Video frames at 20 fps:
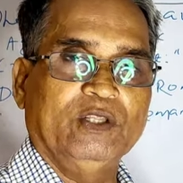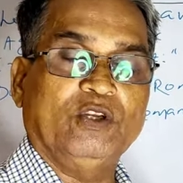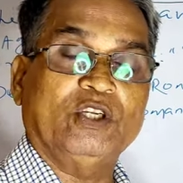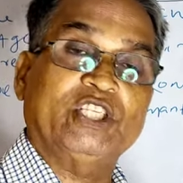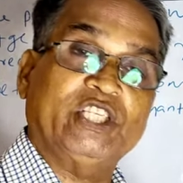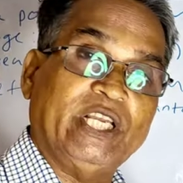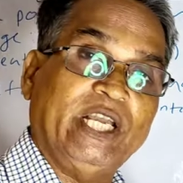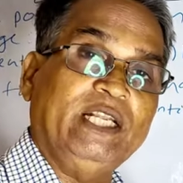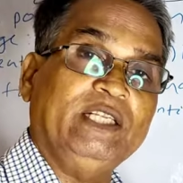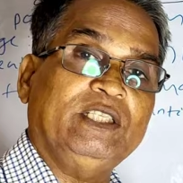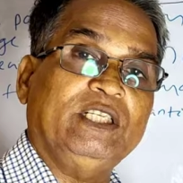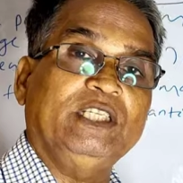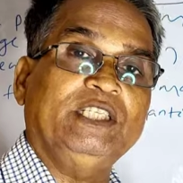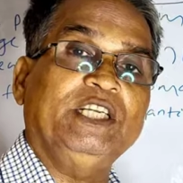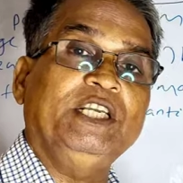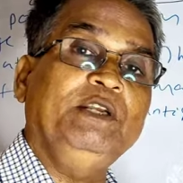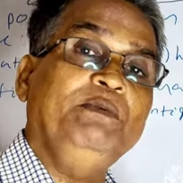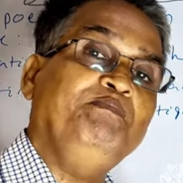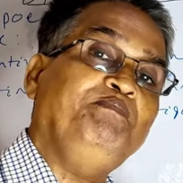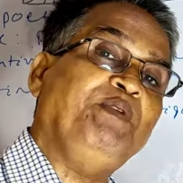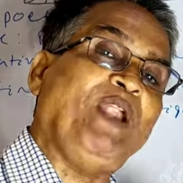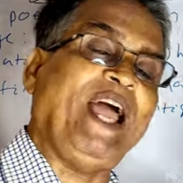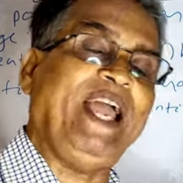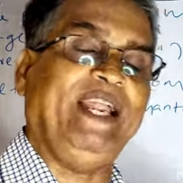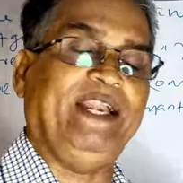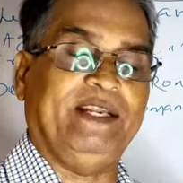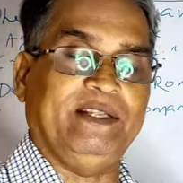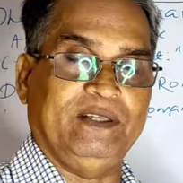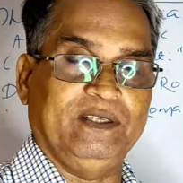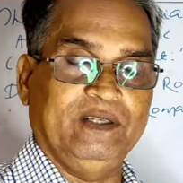The sense is
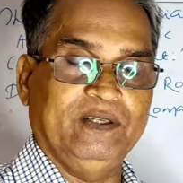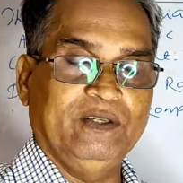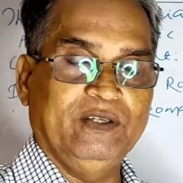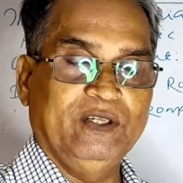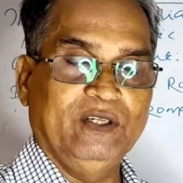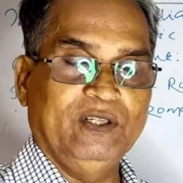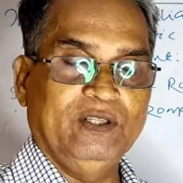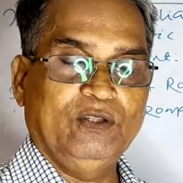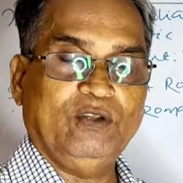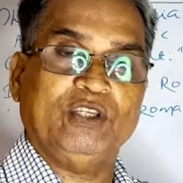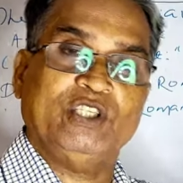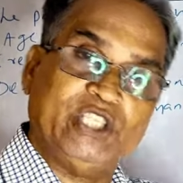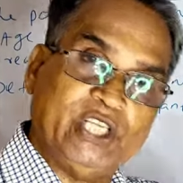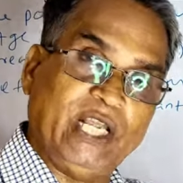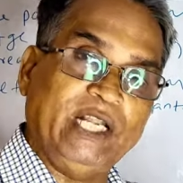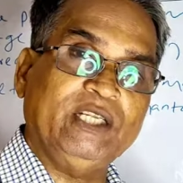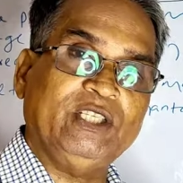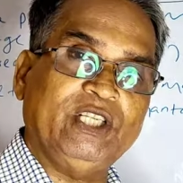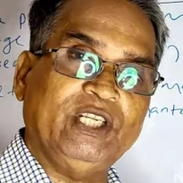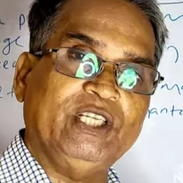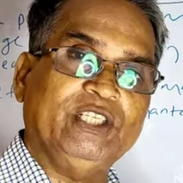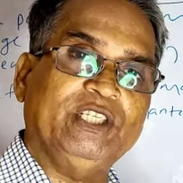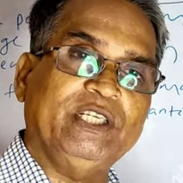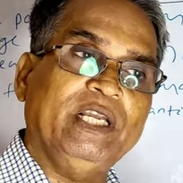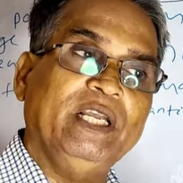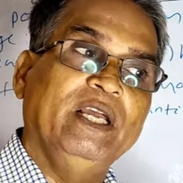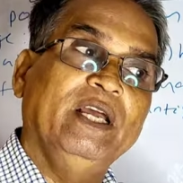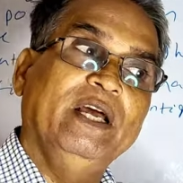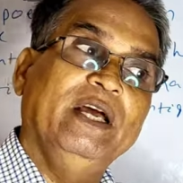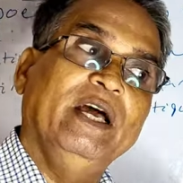implied. The sense is
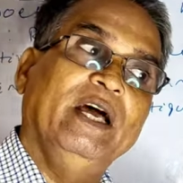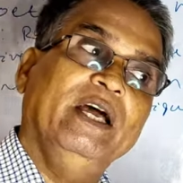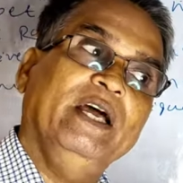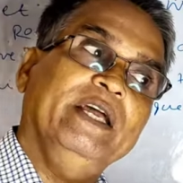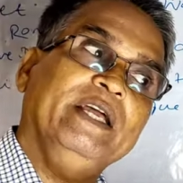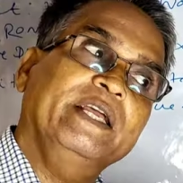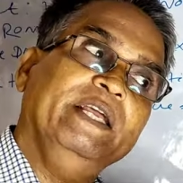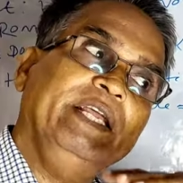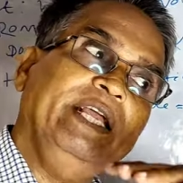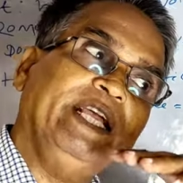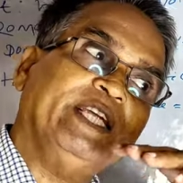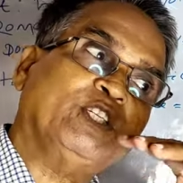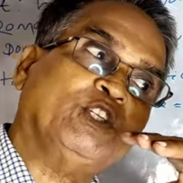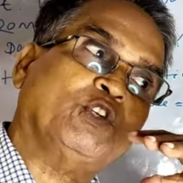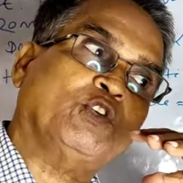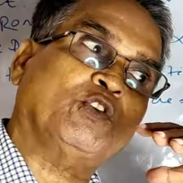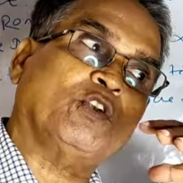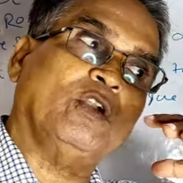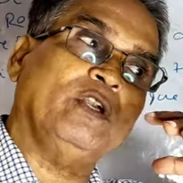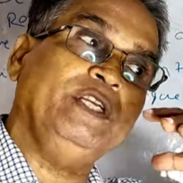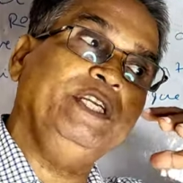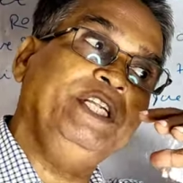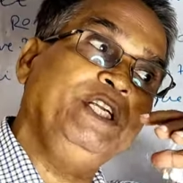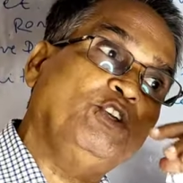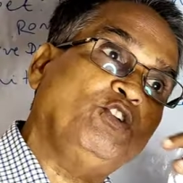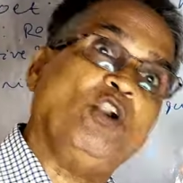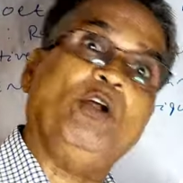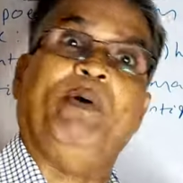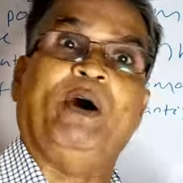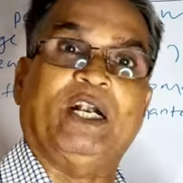
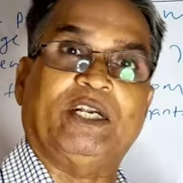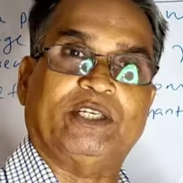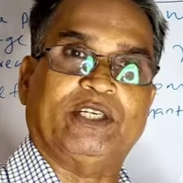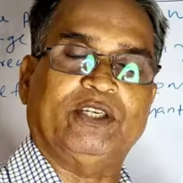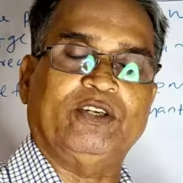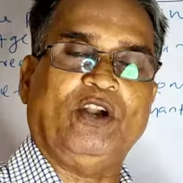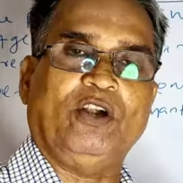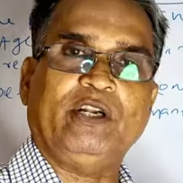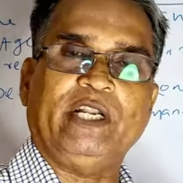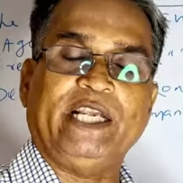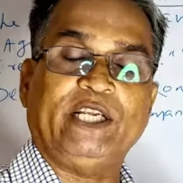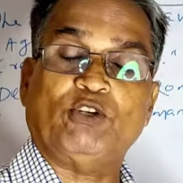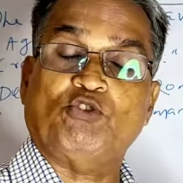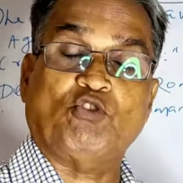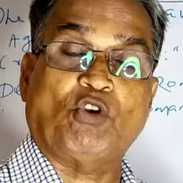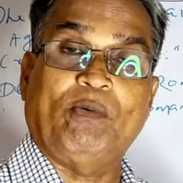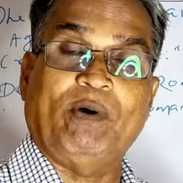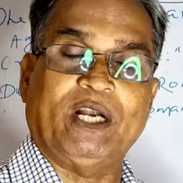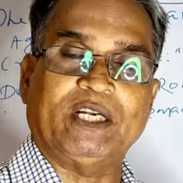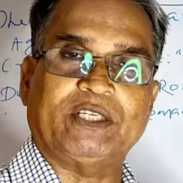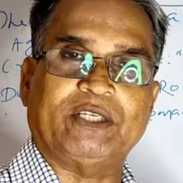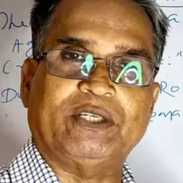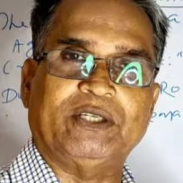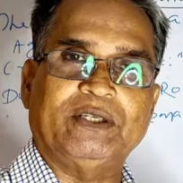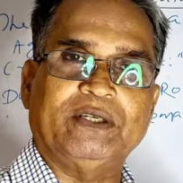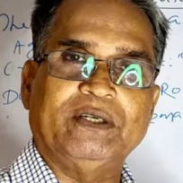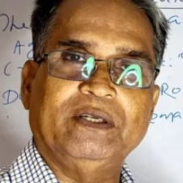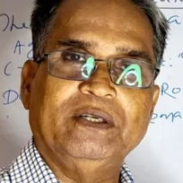introvert, not extrovert.